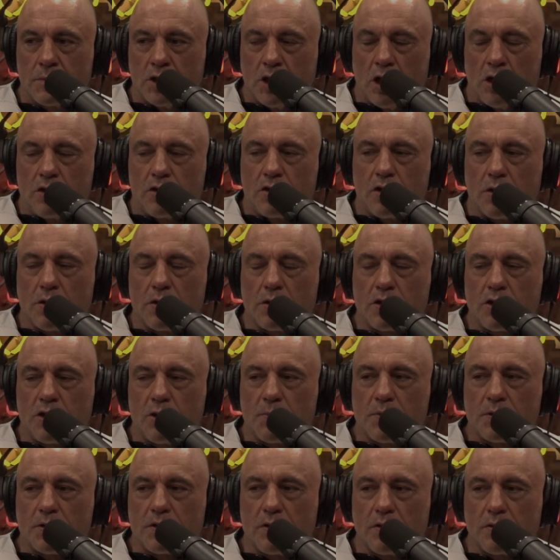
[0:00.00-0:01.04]
So the
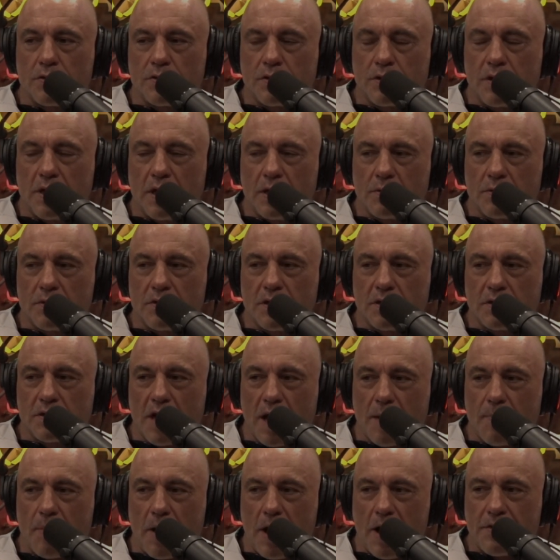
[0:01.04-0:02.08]
super soldier thing was just
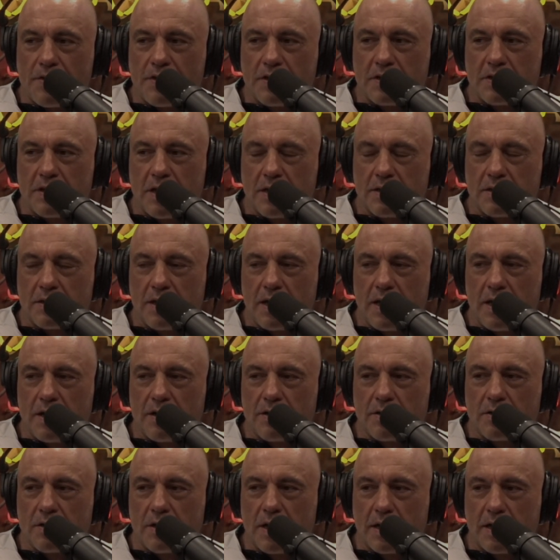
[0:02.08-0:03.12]
hypothesized
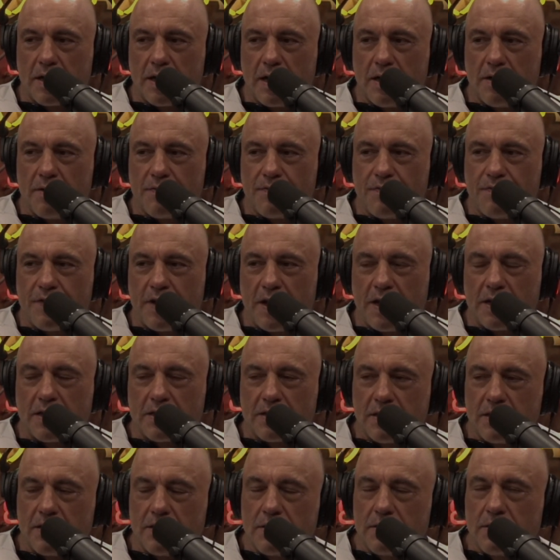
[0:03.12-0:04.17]
later, like
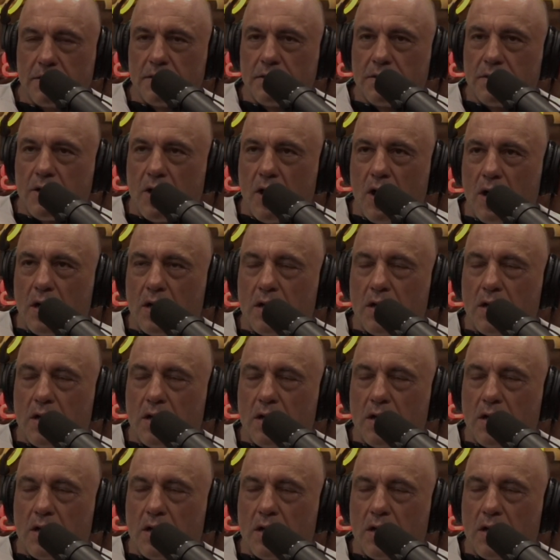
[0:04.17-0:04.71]
fantasy talk?